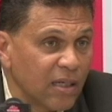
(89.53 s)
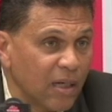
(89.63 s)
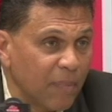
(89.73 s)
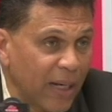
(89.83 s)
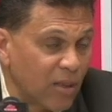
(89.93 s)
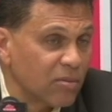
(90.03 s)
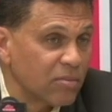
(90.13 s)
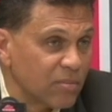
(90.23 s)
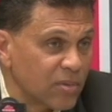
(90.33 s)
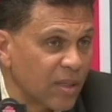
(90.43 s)
about
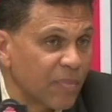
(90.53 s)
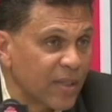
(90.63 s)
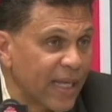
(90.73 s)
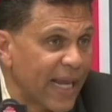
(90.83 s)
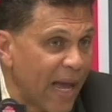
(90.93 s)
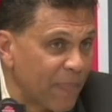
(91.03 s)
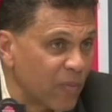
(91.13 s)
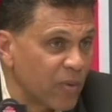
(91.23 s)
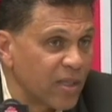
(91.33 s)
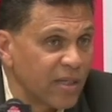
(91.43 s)
something that
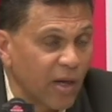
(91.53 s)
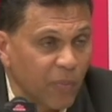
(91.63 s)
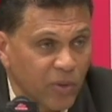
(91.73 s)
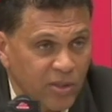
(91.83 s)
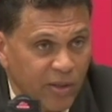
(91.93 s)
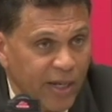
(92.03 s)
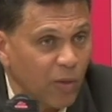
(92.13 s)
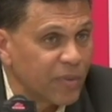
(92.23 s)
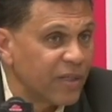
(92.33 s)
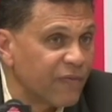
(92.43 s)
happened when he helped was on
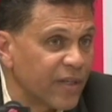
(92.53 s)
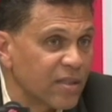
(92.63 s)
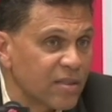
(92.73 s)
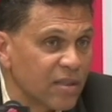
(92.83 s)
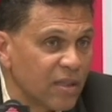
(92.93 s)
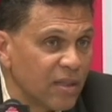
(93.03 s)
help defense.